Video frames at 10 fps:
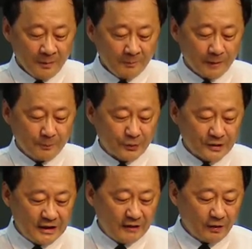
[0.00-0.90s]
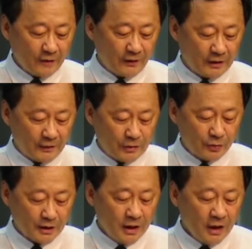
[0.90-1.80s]
but perceived conflict of
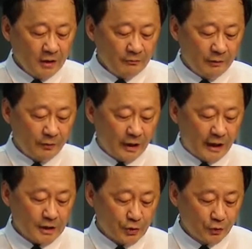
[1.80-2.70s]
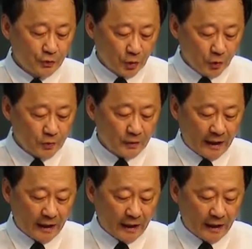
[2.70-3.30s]
interest, we would exclude local